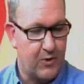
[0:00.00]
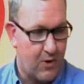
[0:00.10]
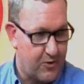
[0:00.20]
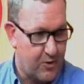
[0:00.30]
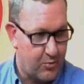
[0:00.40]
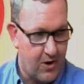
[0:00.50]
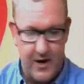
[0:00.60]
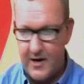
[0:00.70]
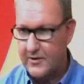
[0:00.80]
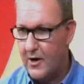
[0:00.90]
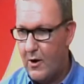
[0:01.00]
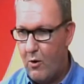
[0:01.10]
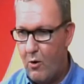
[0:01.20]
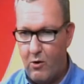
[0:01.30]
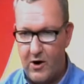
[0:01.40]
went wrong with your product,
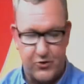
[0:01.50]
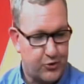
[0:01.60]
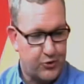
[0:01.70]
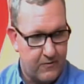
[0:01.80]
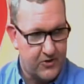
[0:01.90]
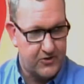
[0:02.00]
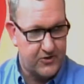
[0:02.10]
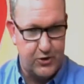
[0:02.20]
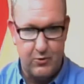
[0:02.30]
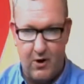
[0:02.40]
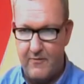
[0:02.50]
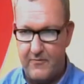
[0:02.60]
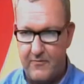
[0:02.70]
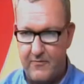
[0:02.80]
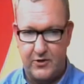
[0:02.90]
or a service that you
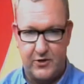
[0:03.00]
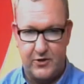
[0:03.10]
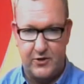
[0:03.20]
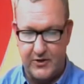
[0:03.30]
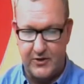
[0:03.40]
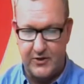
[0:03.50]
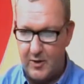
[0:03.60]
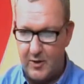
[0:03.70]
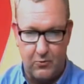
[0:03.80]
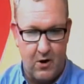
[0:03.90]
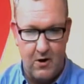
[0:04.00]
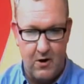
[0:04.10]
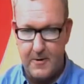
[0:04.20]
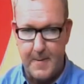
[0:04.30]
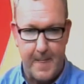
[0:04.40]
offered just went terribly
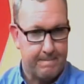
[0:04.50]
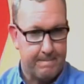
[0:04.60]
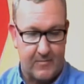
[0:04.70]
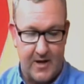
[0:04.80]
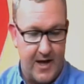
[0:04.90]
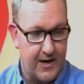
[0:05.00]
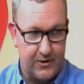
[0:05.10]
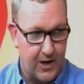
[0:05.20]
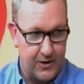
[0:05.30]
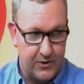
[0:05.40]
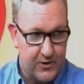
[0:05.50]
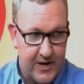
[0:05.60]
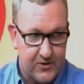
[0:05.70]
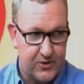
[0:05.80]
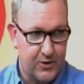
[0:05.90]
wrong, and you
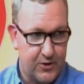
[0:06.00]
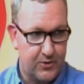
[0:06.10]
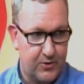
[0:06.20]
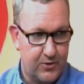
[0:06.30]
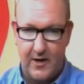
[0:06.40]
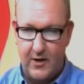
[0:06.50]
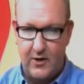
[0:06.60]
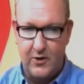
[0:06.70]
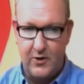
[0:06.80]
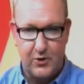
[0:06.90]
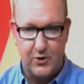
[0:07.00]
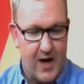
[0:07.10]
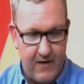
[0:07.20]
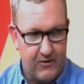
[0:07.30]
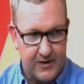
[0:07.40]
get sued, you know, do you
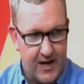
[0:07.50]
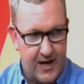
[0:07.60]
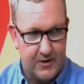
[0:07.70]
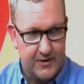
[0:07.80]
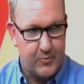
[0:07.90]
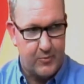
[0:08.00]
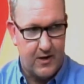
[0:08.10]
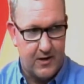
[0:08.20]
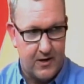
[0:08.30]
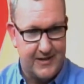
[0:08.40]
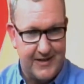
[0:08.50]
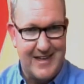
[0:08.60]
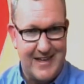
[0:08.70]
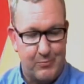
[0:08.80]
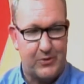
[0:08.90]
have a liability policy
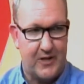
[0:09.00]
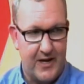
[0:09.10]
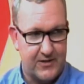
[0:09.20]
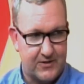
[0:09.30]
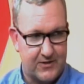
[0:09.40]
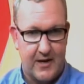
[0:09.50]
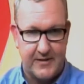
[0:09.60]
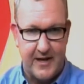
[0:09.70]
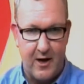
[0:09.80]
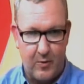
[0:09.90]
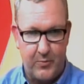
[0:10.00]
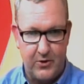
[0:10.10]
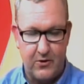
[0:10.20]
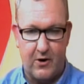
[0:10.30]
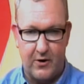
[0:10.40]
in place to help
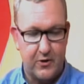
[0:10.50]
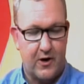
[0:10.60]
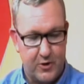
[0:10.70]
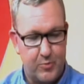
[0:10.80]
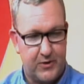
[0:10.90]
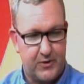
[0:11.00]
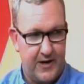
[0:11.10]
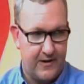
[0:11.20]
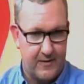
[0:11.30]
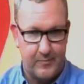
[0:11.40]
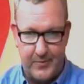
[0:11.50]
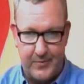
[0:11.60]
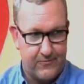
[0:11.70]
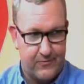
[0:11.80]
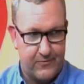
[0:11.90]
you? Are you planning on
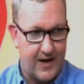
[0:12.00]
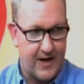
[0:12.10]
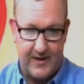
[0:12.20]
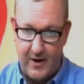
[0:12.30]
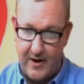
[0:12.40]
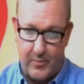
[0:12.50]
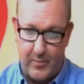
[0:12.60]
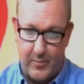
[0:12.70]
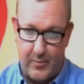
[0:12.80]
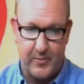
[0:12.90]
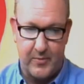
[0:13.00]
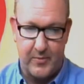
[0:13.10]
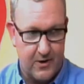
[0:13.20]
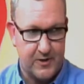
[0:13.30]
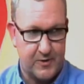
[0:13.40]
paying for it out of pocket? Because
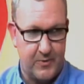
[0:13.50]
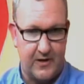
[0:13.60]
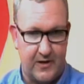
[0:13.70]
trust me,